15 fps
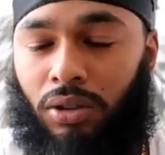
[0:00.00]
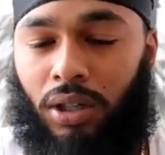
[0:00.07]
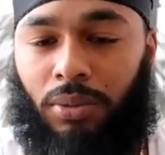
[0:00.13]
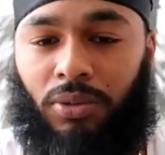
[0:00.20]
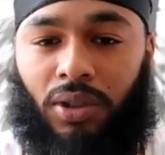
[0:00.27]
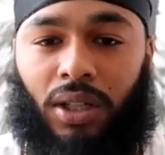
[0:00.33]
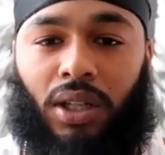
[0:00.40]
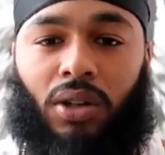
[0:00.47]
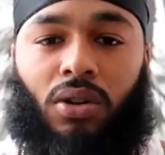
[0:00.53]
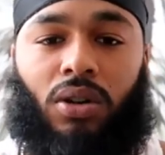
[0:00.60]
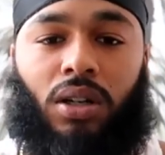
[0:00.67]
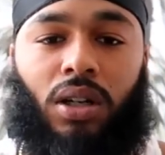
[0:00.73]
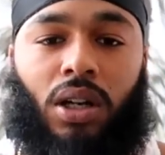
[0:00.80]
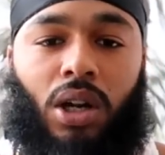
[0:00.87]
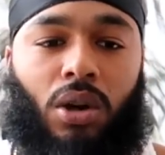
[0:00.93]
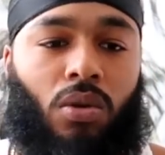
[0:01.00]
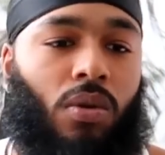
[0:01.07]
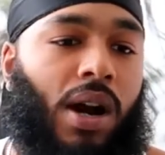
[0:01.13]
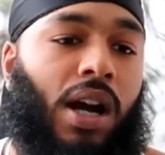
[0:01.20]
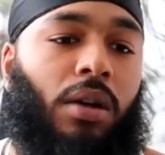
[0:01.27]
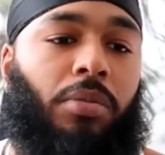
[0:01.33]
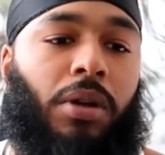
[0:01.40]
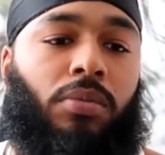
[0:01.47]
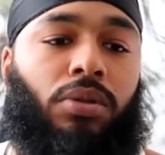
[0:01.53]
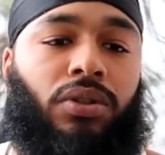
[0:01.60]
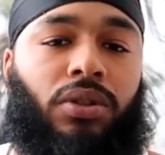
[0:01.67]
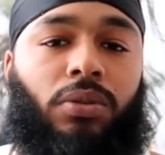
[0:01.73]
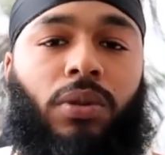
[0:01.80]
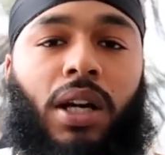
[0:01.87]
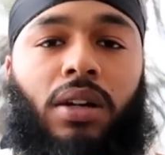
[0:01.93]
You know what I'm saying? Or why are
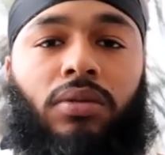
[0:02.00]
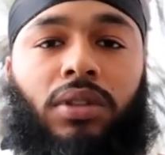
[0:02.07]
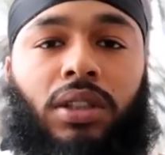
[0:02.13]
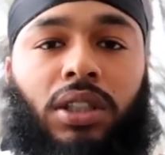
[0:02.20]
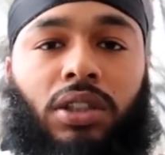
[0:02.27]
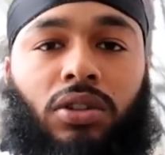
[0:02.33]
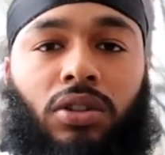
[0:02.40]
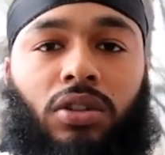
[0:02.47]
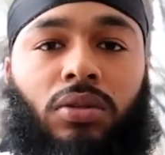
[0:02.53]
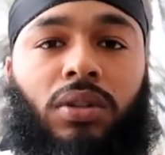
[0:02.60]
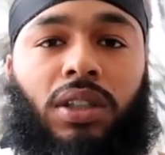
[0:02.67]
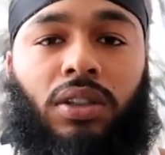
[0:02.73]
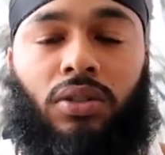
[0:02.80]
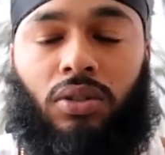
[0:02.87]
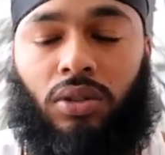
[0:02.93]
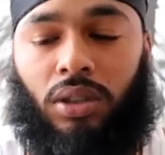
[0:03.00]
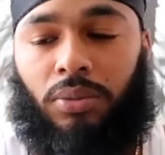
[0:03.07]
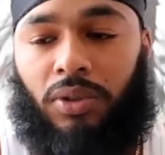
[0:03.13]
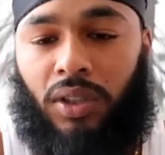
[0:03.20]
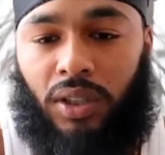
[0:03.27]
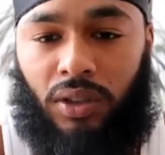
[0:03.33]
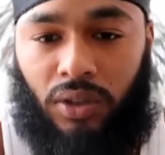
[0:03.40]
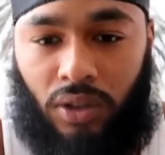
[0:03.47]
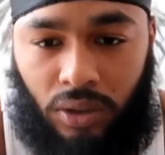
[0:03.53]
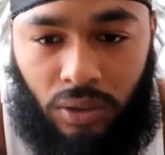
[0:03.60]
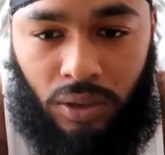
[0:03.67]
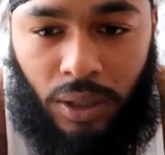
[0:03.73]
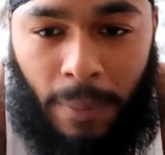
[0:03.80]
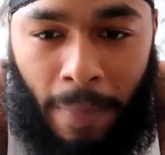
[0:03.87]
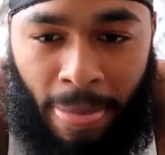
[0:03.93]
people surrounding these two niggas, you know what I'm saying?
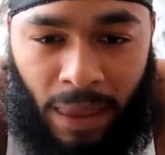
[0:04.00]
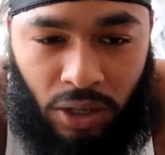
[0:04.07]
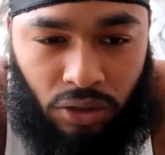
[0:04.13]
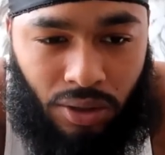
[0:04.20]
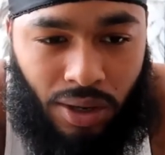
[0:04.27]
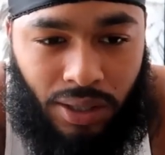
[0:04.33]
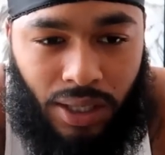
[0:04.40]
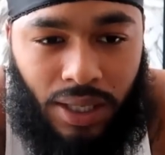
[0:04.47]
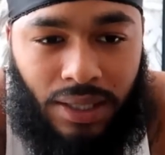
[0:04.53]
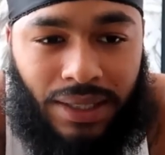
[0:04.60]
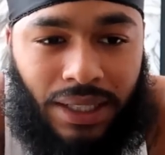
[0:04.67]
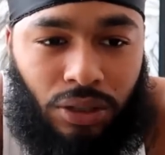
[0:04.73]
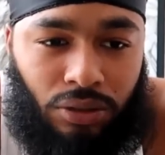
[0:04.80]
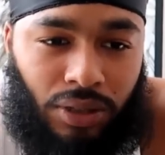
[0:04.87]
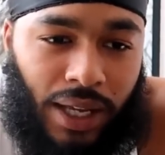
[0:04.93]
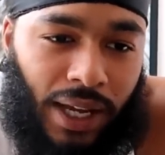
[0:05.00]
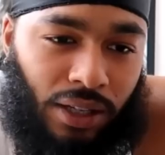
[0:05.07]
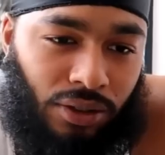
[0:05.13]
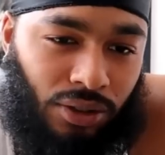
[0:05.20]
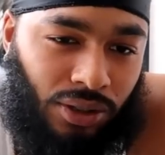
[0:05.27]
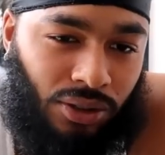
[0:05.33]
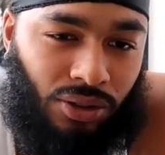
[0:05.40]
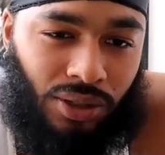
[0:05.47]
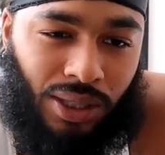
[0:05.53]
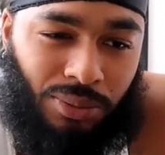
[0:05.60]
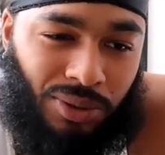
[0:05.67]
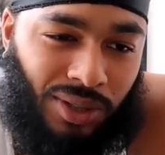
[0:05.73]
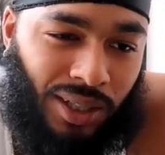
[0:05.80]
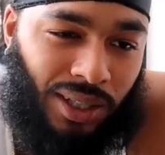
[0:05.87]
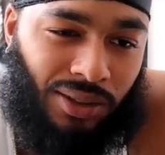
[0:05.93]
So it started to get a little dangerous, you know
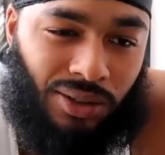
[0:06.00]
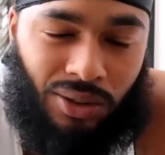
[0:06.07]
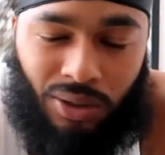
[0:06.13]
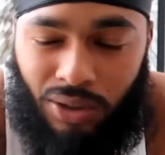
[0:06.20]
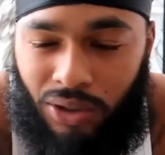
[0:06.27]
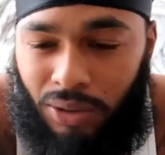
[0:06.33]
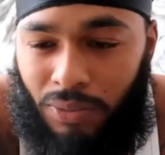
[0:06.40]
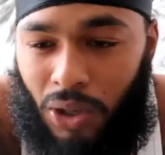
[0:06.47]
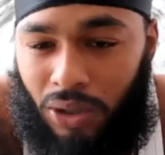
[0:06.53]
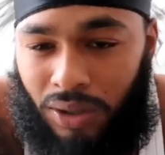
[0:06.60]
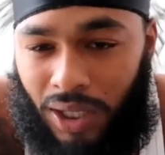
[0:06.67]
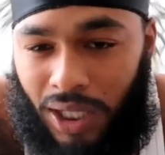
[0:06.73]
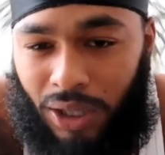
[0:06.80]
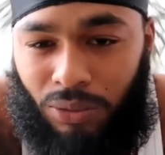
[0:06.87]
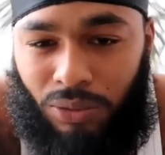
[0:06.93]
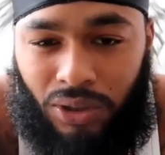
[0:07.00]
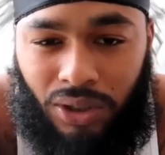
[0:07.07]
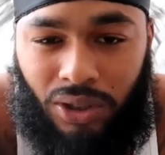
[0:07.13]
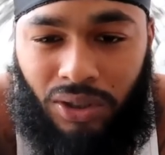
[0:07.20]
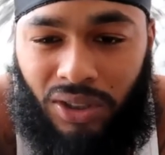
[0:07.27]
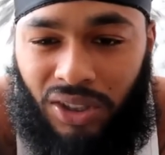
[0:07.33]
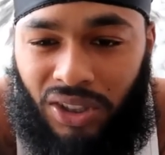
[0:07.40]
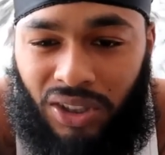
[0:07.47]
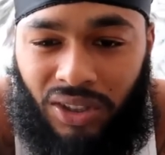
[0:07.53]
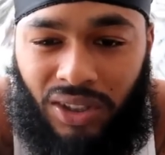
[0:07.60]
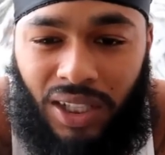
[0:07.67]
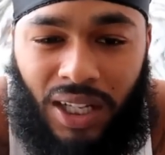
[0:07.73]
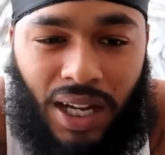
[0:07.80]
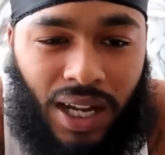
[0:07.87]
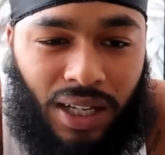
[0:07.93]
what I'm saying? So the smart thing was just
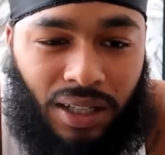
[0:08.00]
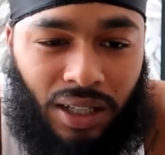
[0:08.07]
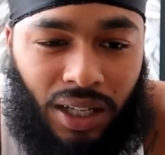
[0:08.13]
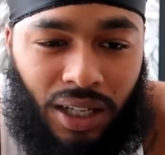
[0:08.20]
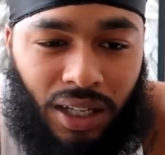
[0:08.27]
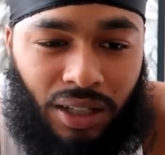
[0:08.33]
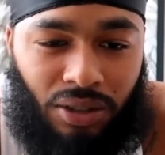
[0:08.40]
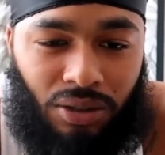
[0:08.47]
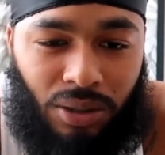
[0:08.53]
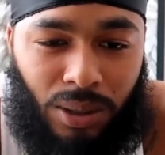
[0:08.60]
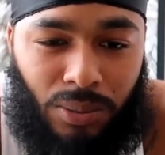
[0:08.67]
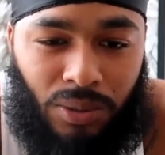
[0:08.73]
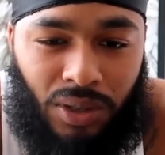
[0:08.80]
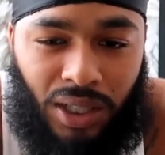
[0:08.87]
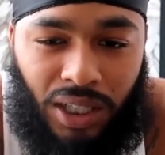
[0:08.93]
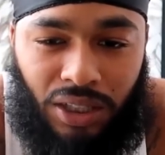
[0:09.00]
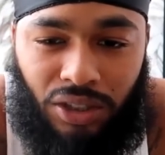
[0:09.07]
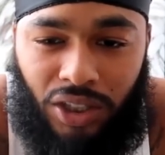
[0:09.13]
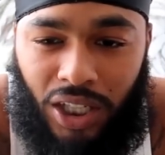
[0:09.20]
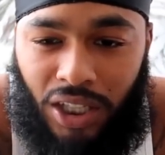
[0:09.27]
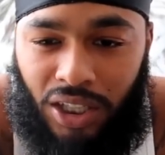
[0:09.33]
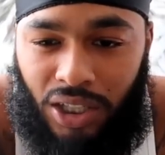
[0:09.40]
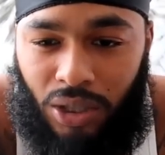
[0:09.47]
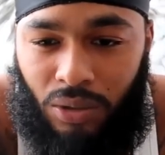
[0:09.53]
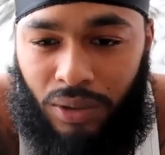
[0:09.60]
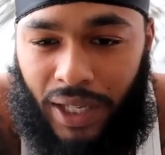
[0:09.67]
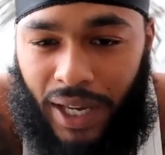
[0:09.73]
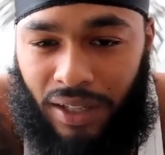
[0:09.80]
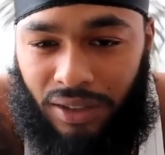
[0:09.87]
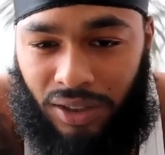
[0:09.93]
just get out of there, you know what I'm saying? Change
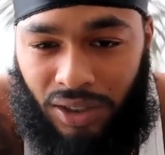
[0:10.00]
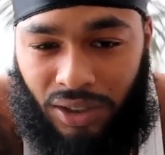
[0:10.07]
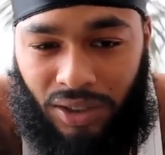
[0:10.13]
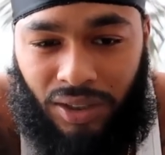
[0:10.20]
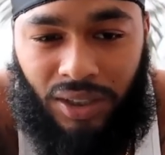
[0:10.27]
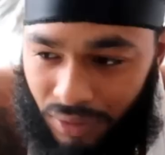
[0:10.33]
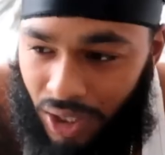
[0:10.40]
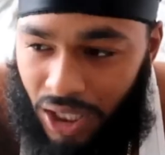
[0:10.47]
locations.